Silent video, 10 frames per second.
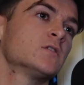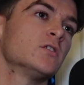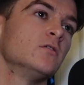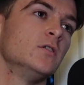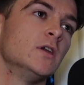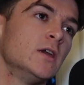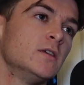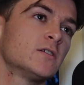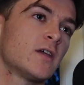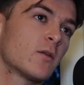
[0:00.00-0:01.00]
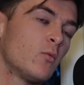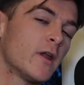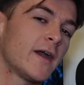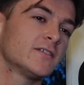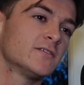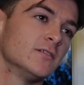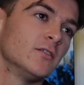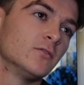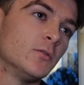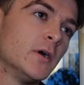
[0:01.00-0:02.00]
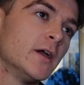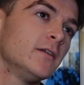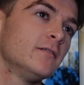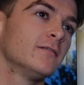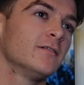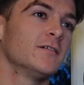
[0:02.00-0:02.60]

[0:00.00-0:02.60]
2 years. Had one accident along the way.